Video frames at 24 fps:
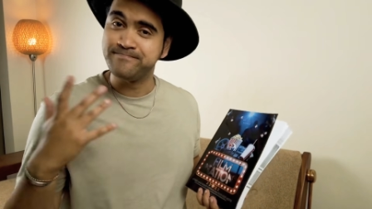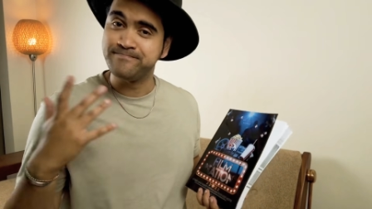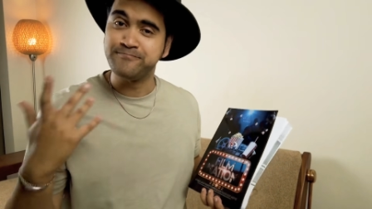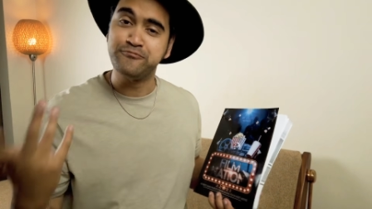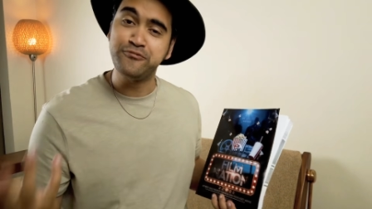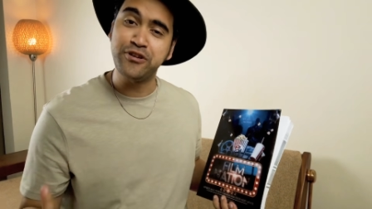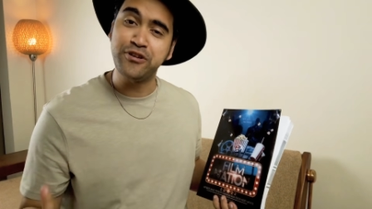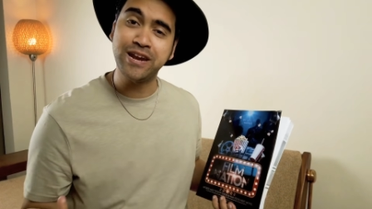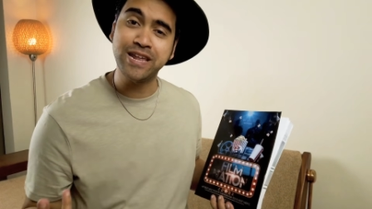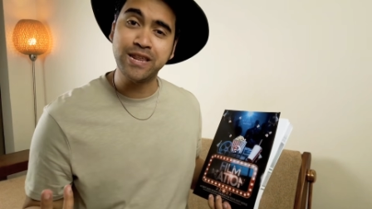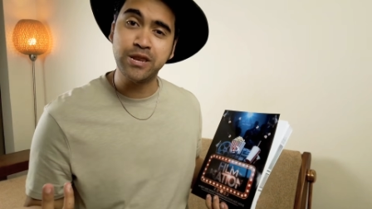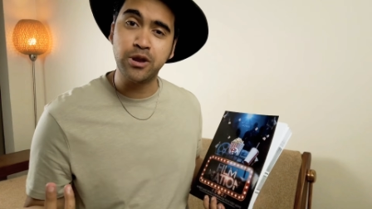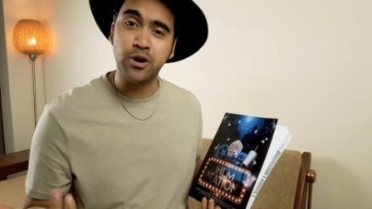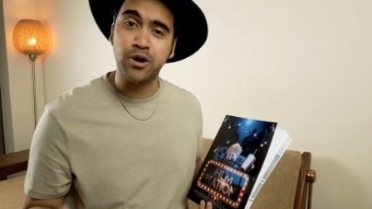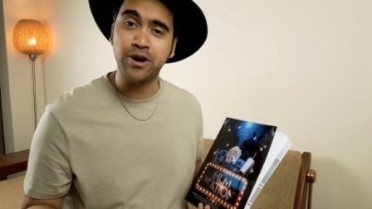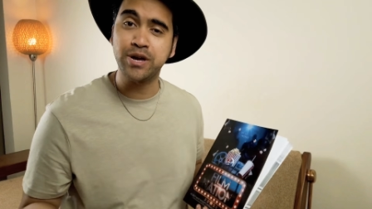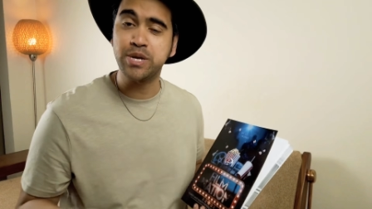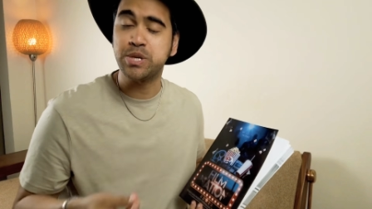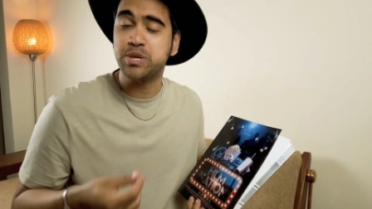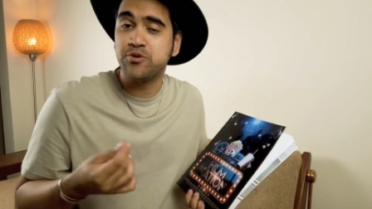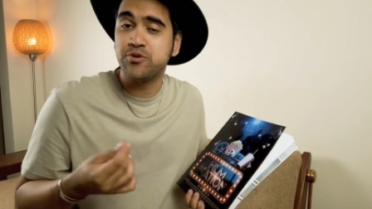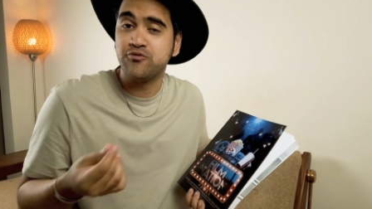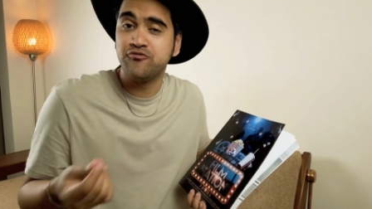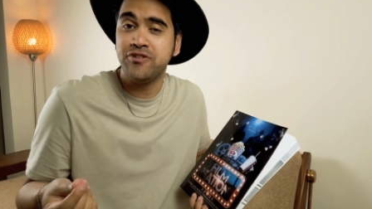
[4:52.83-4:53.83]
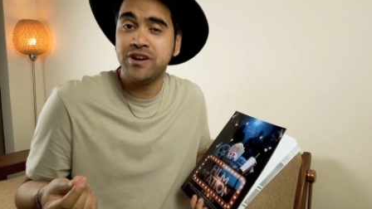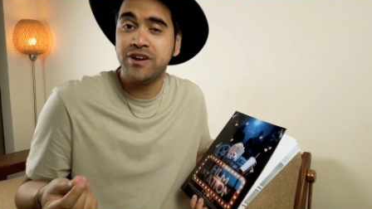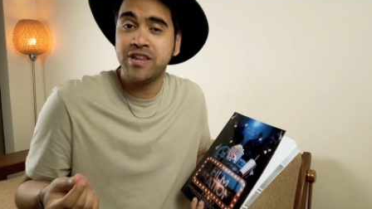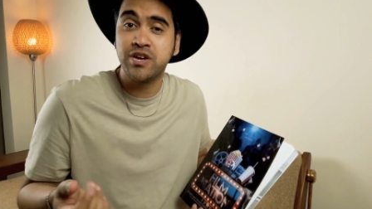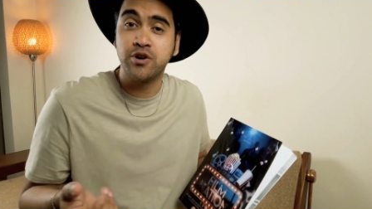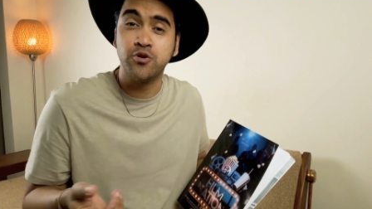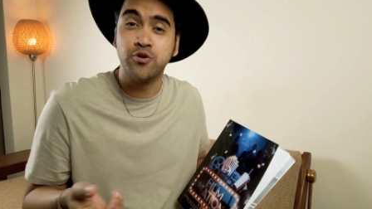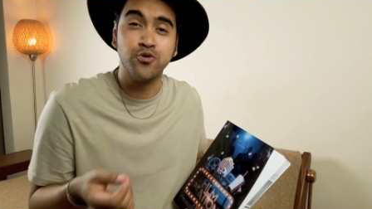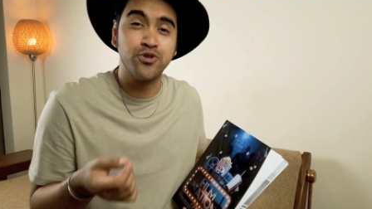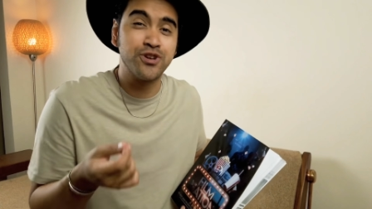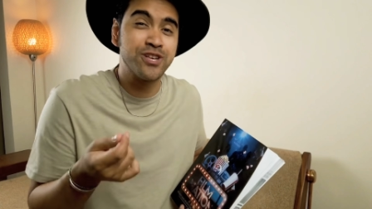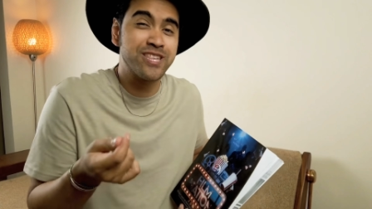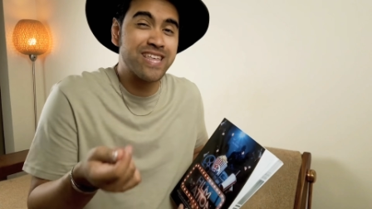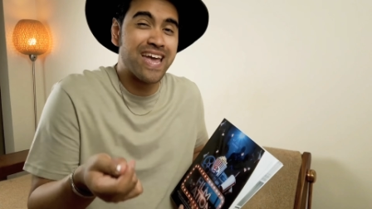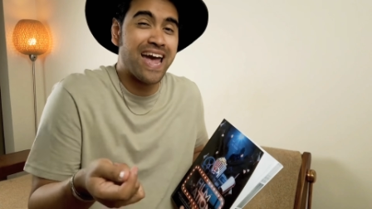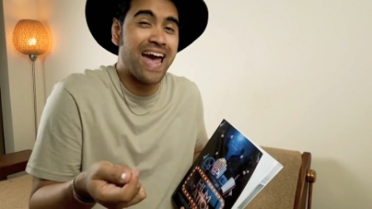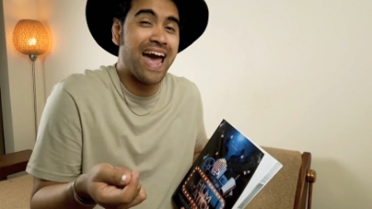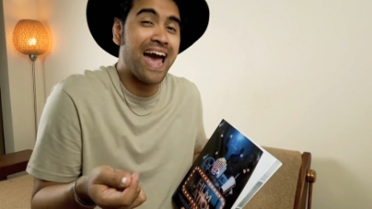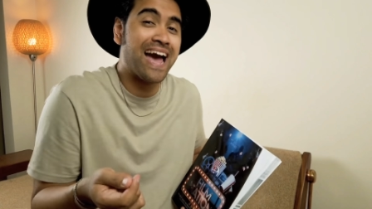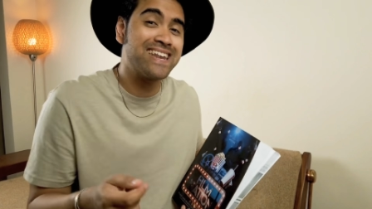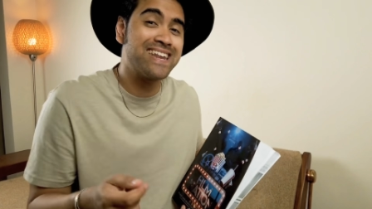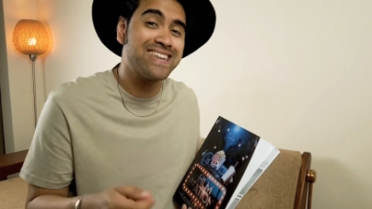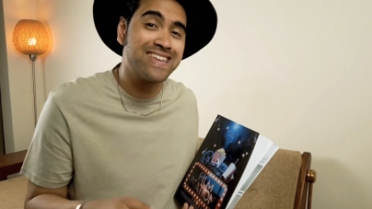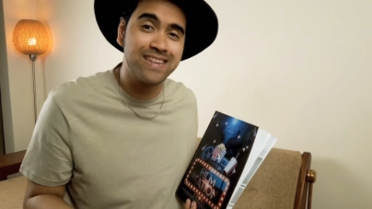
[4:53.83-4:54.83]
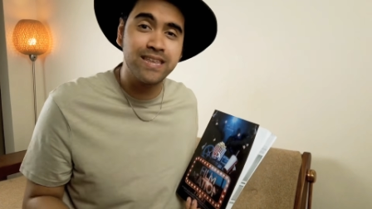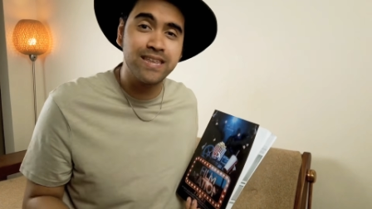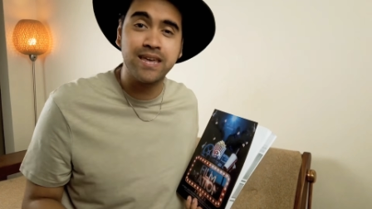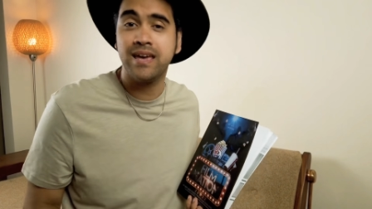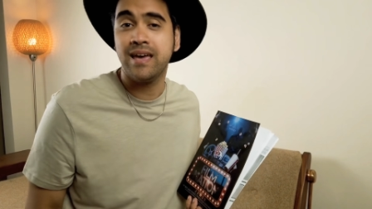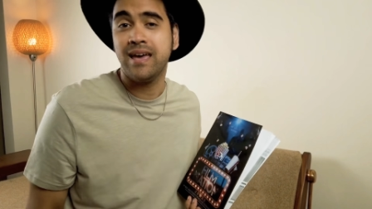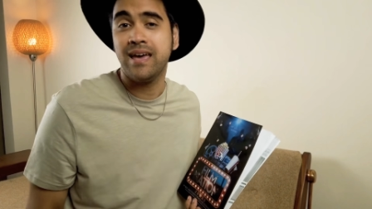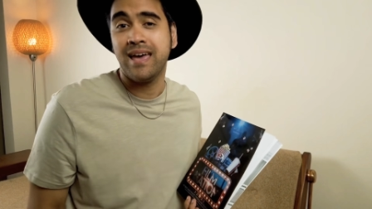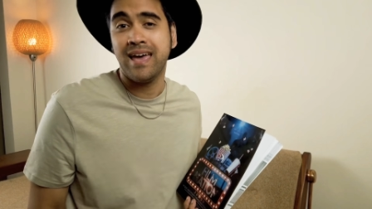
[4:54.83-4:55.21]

Really nice, really cool, just added